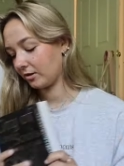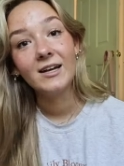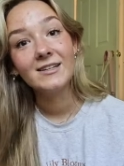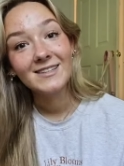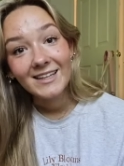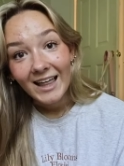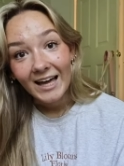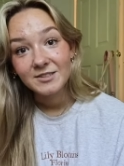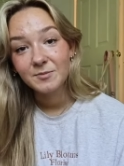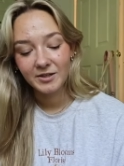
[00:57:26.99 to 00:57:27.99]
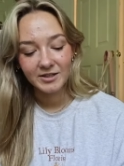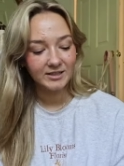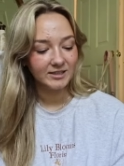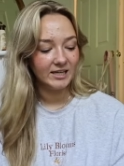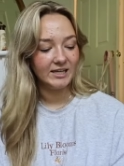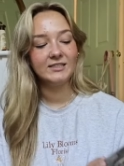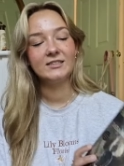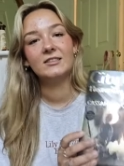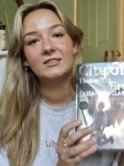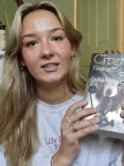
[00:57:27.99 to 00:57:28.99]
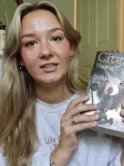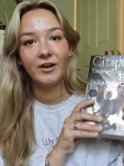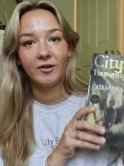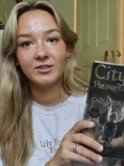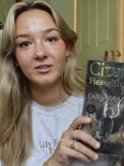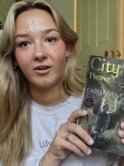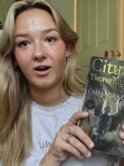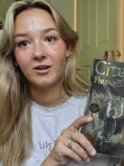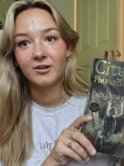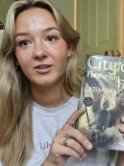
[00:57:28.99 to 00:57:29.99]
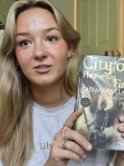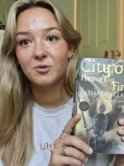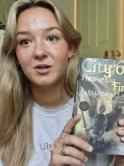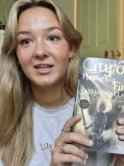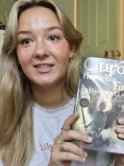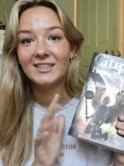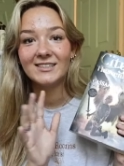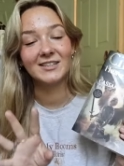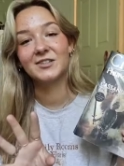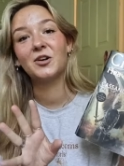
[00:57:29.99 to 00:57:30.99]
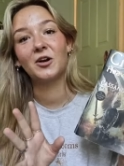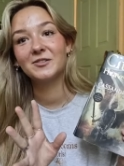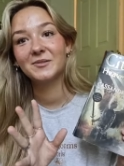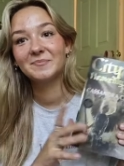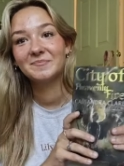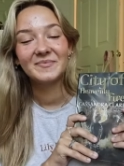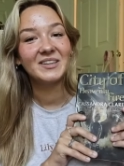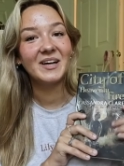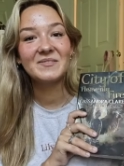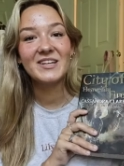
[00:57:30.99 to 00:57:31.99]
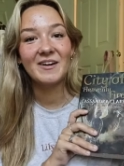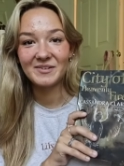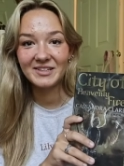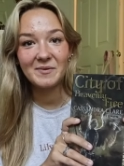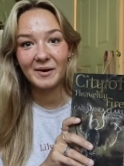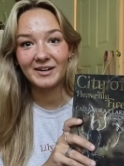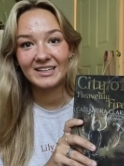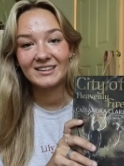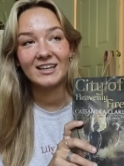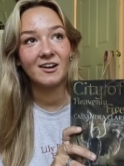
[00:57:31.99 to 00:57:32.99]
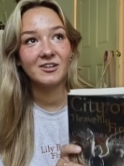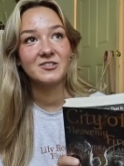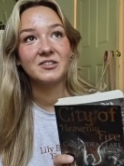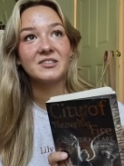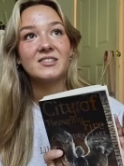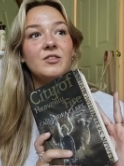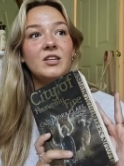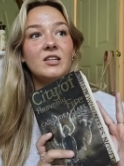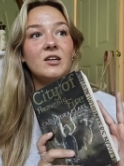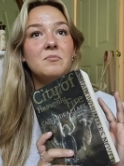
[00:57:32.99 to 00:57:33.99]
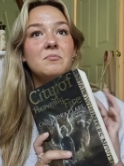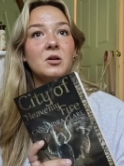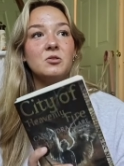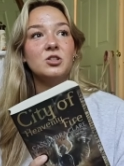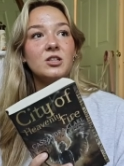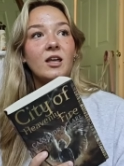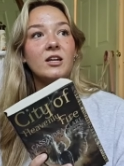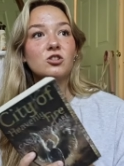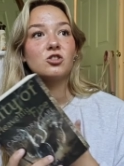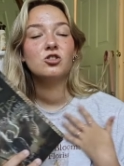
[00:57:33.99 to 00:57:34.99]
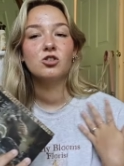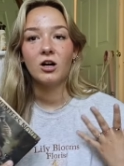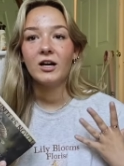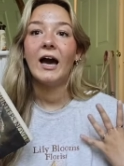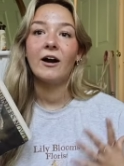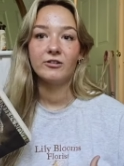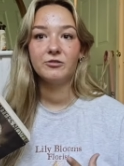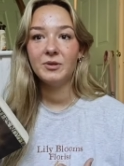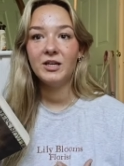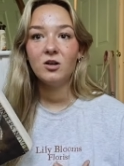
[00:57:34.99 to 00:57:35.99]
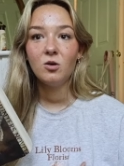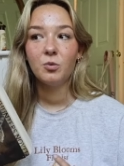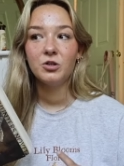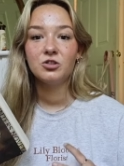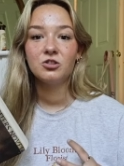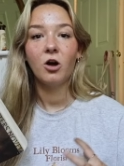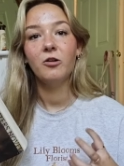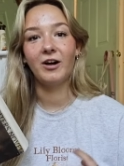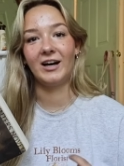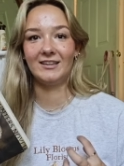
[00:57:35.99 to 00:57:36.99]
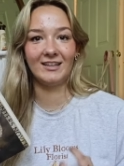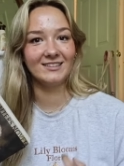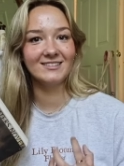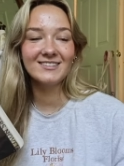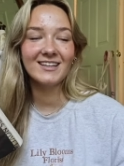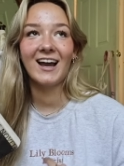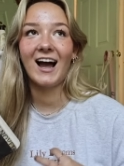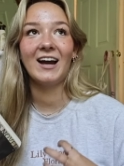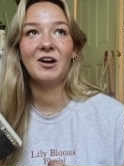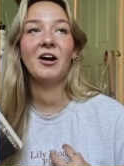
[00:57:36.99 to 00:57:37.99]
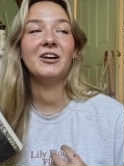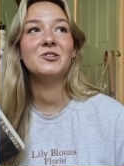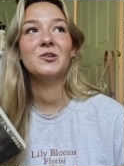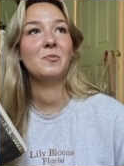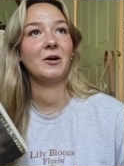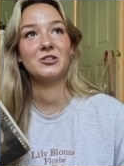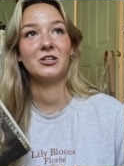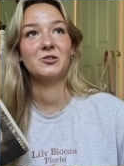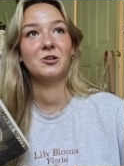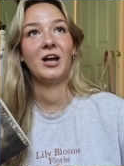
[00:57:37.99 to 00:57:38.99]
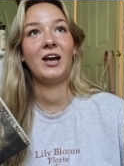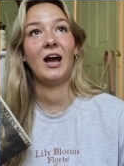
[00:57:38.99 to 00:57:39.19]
And the last book is City of Heavenly Fire. This one is a six stars. Loved everything about it. The characters, the emotion that it struck out of me was so violent. Like I cried so much yesterday.